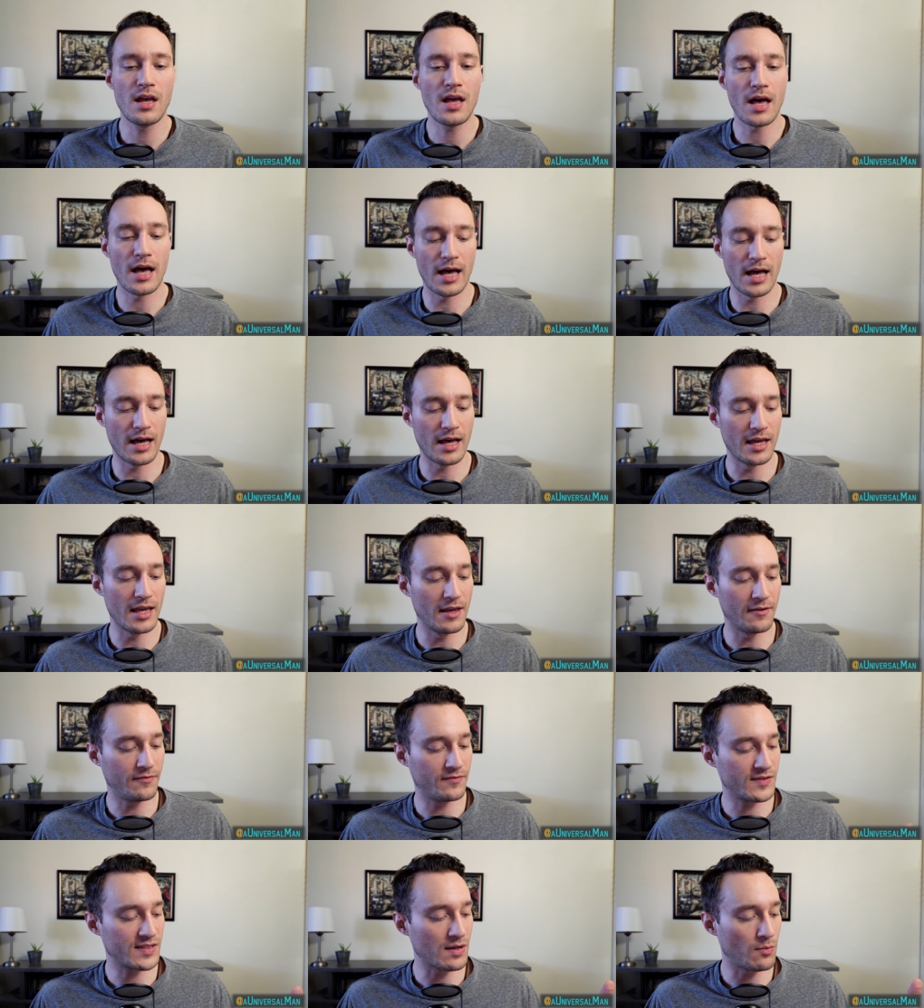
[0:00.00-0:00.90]
Uh,
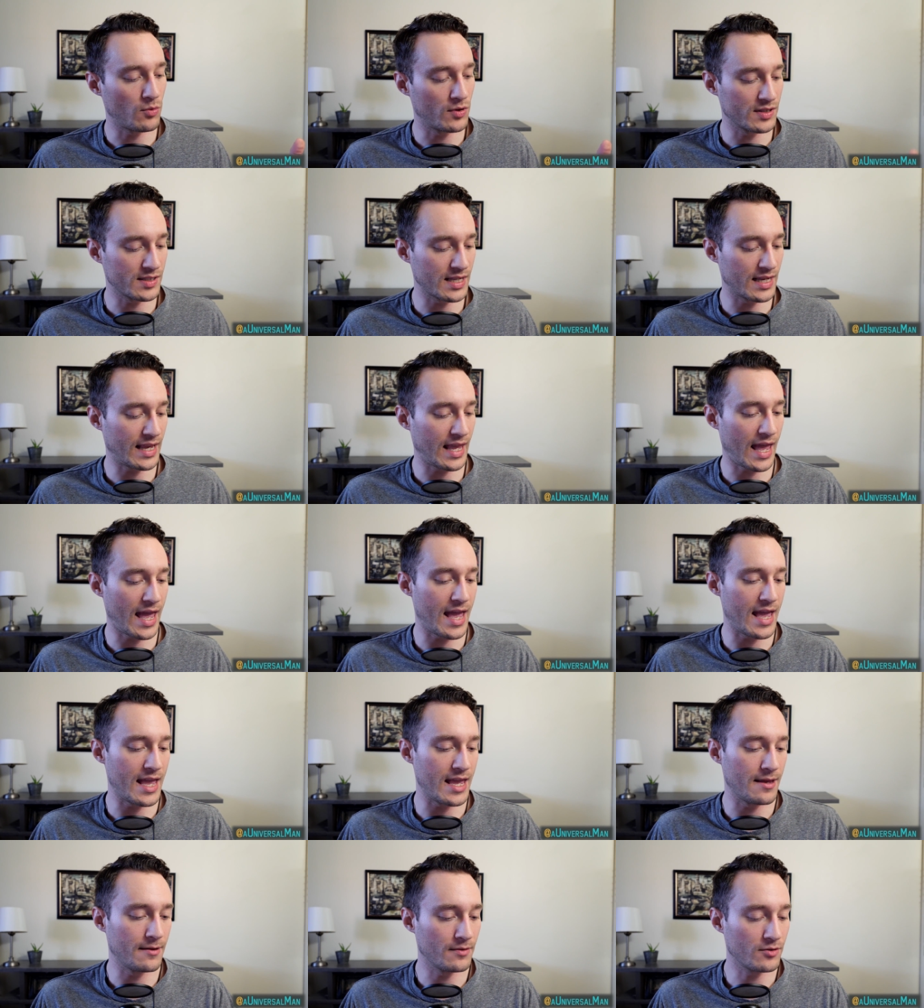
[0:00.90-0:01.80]
if someone's like
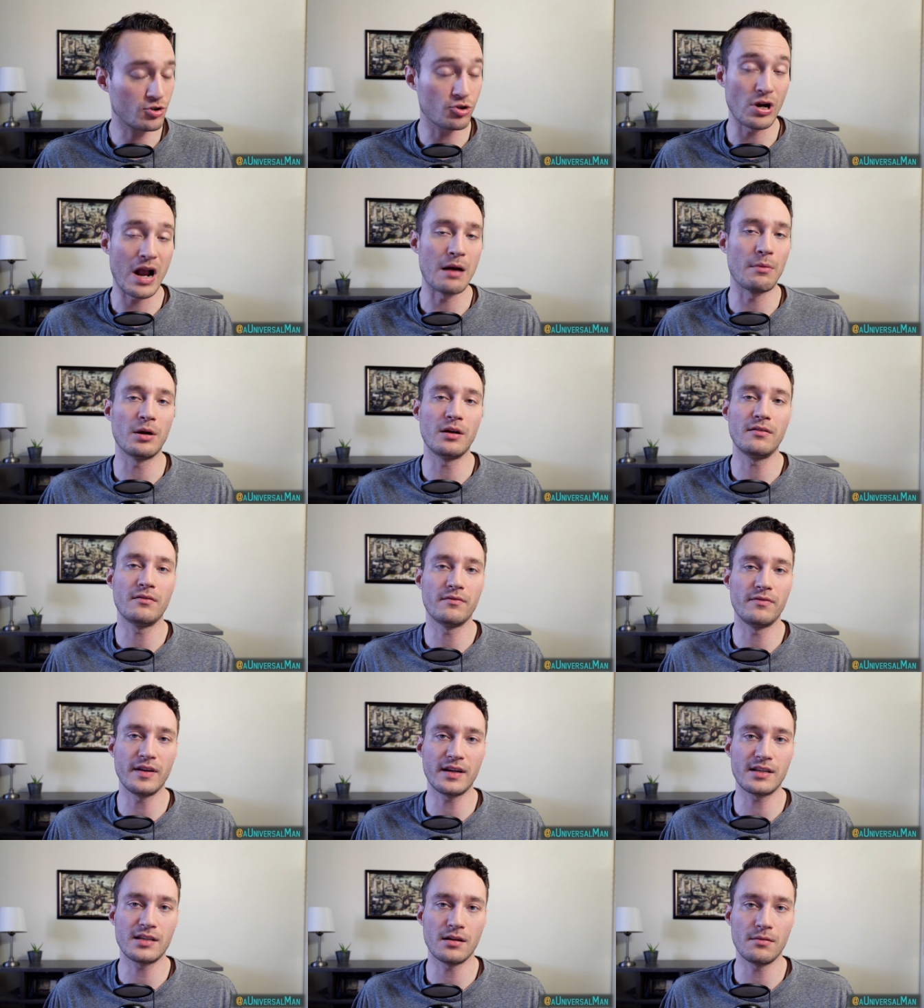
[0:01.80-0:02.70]
a trauma
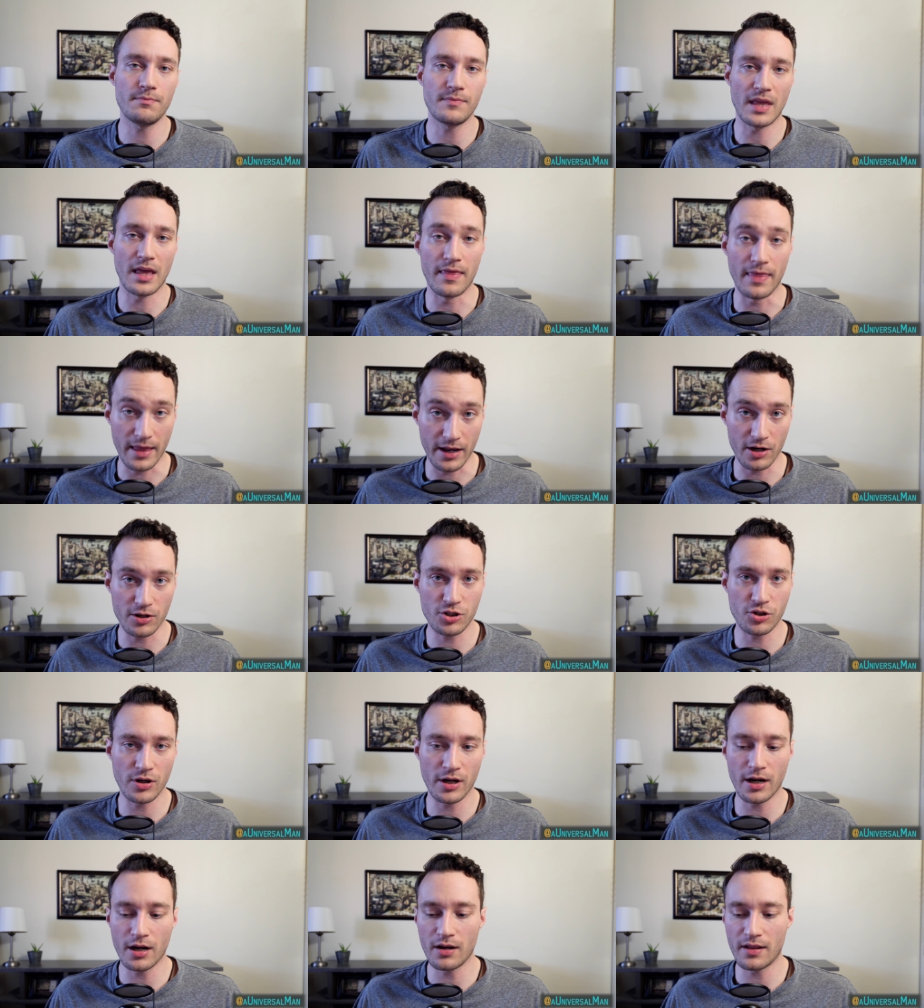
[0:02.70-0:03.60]
victim and they're
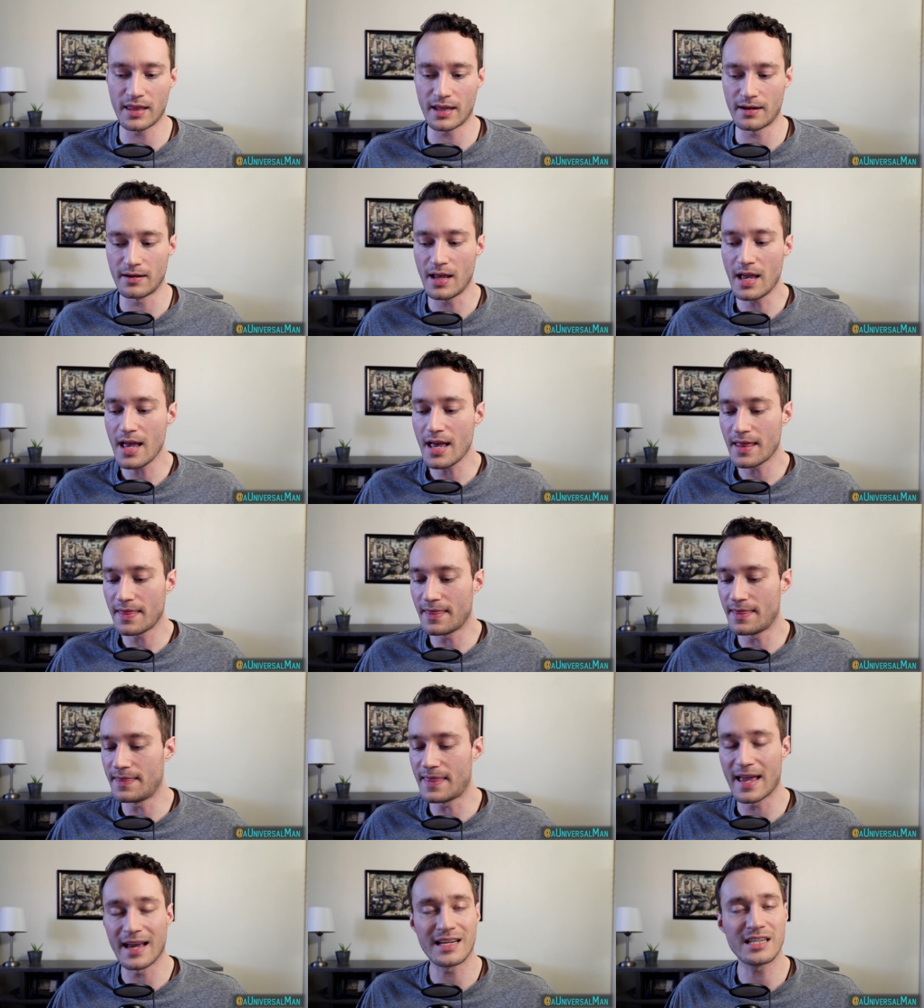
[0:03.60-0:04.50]
triggered, then
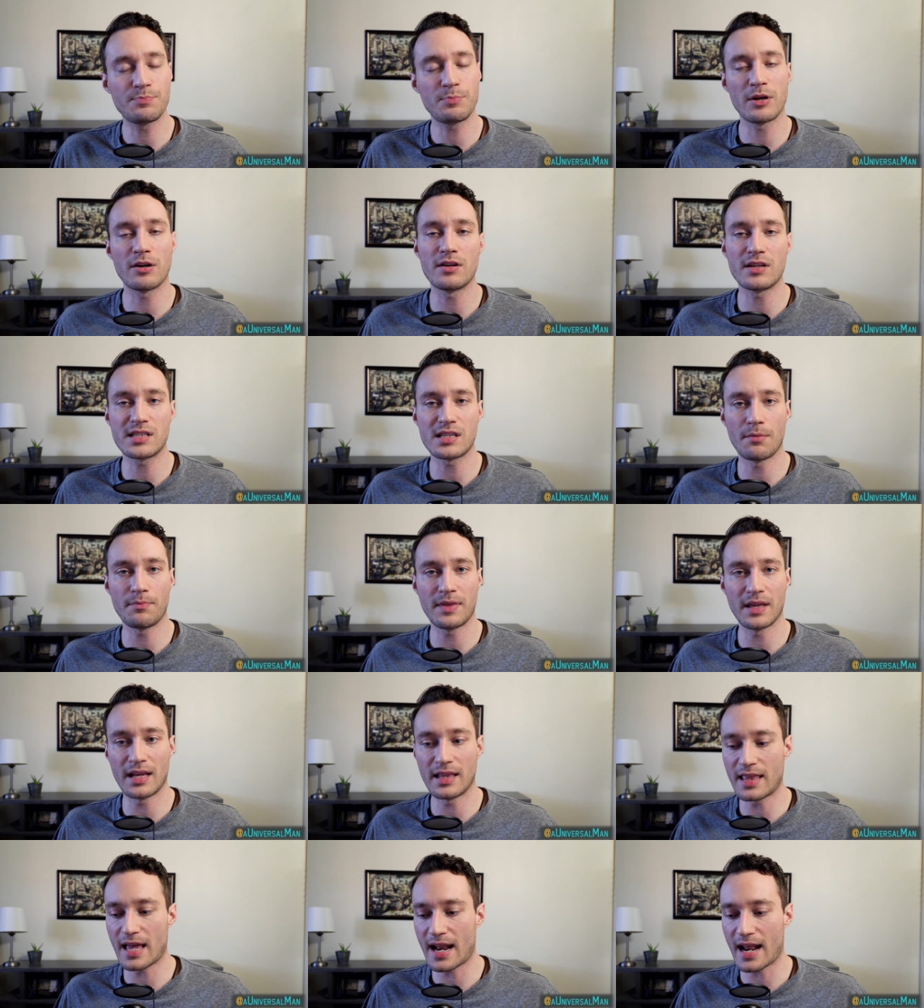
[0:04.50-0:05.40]
they experience
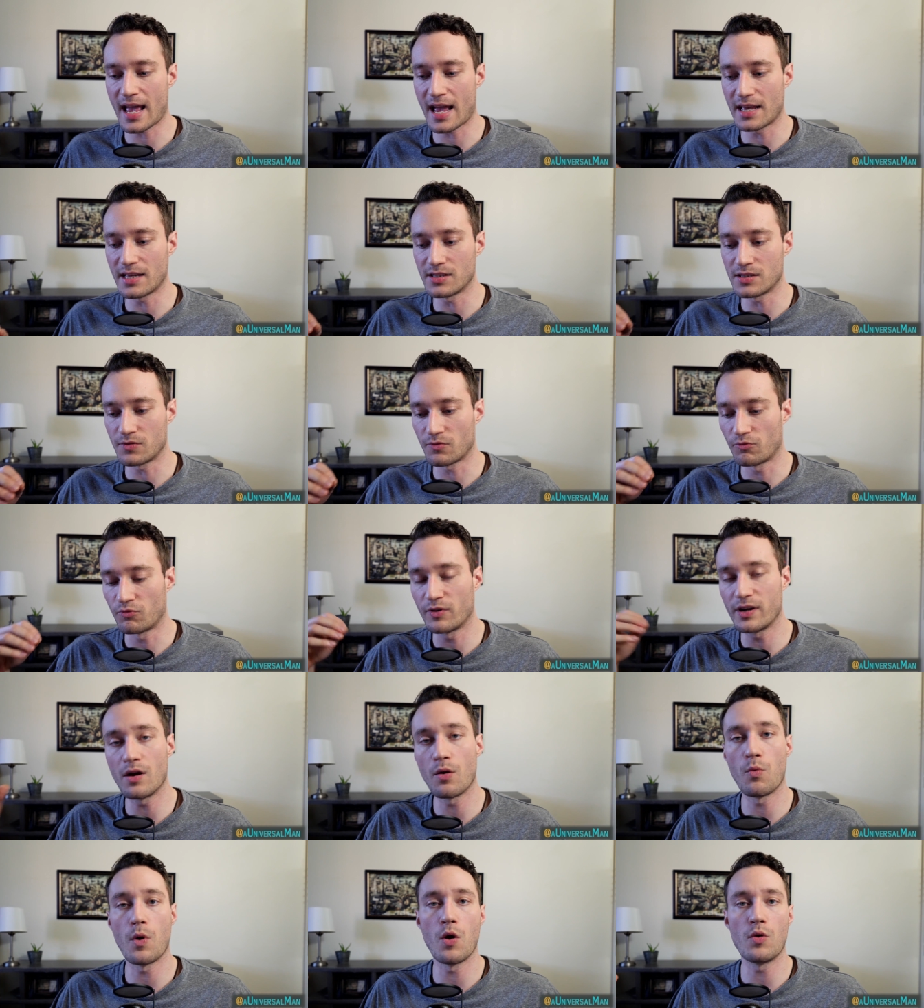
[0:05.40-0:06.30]
something that has
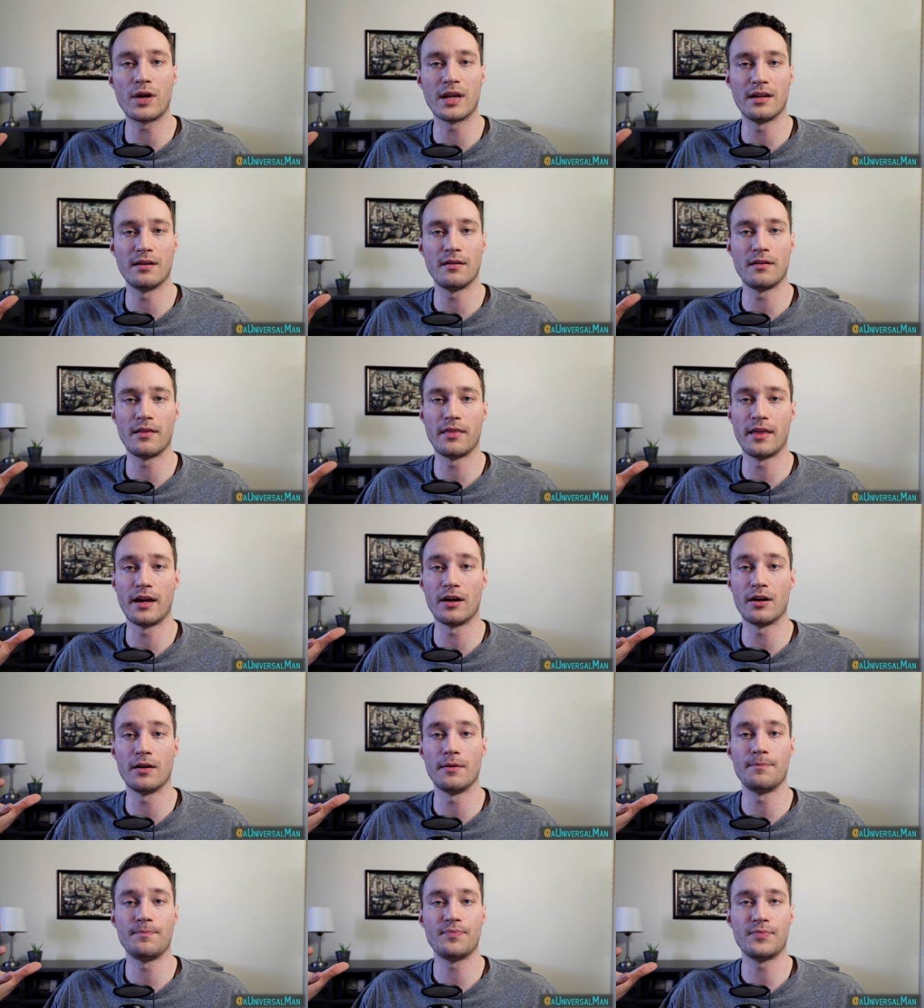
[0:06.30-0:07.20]
reawakened
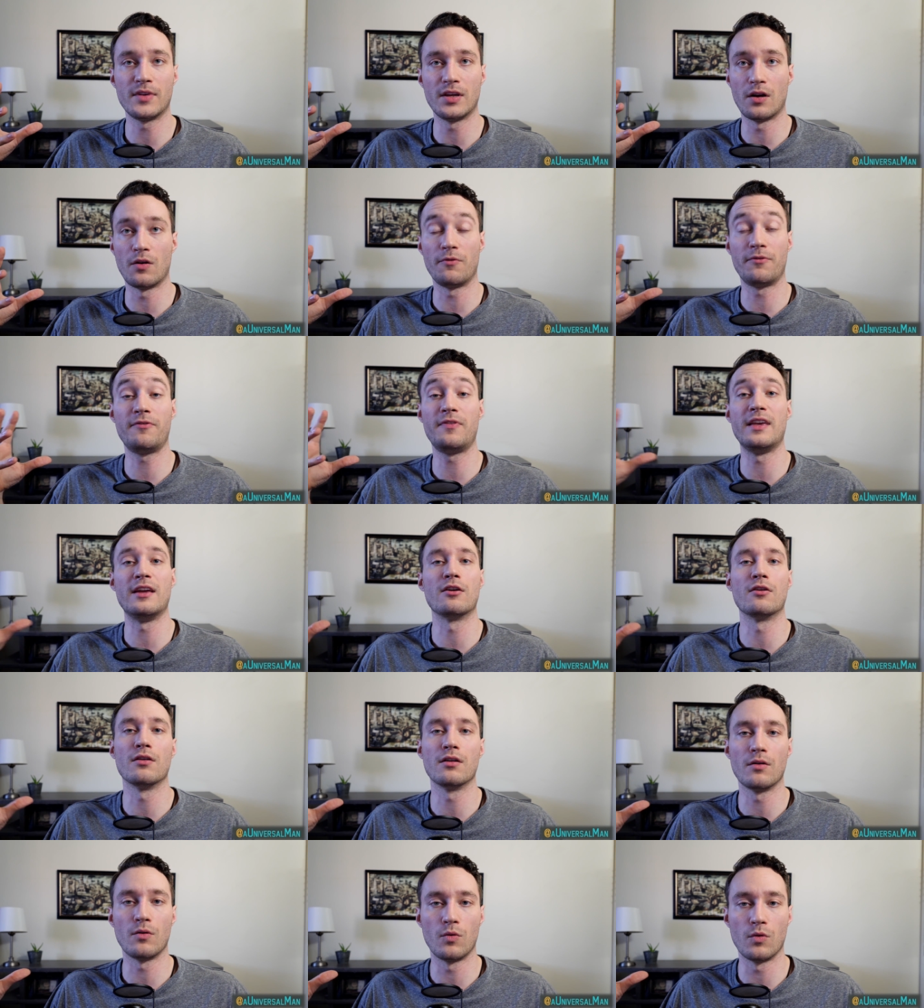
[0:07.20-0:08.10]
their you know
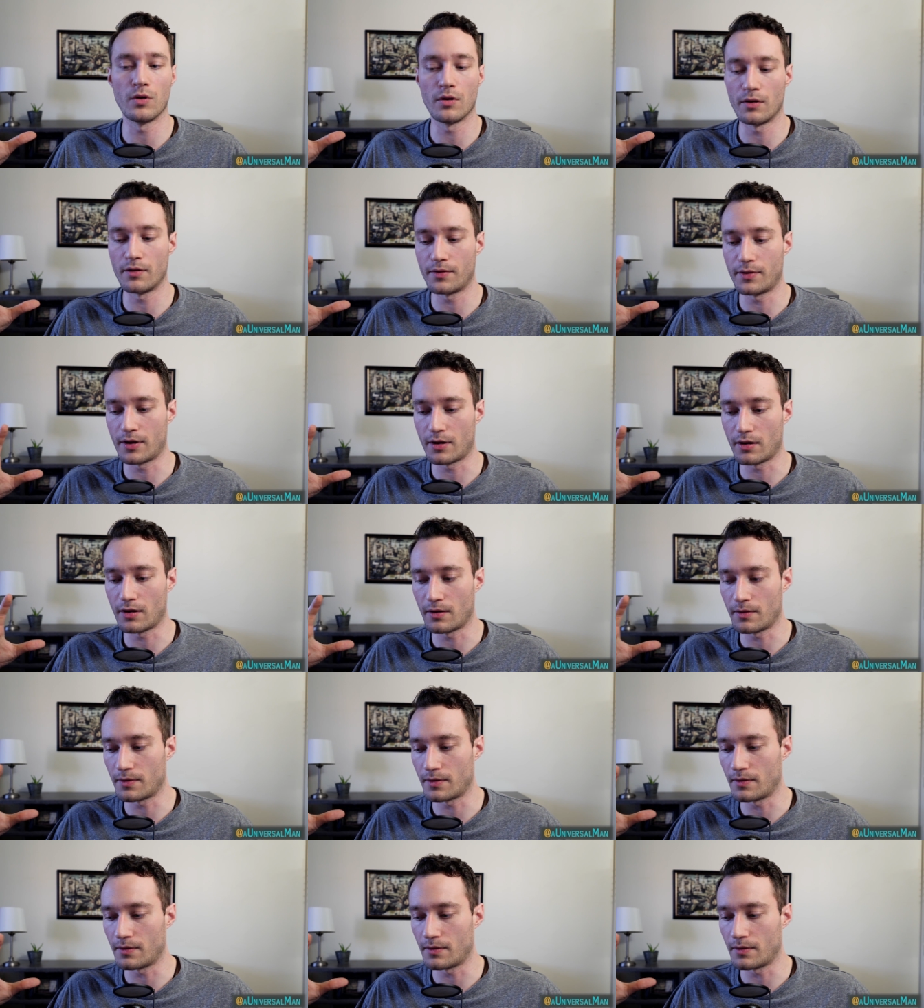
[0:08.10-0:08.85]
fear or their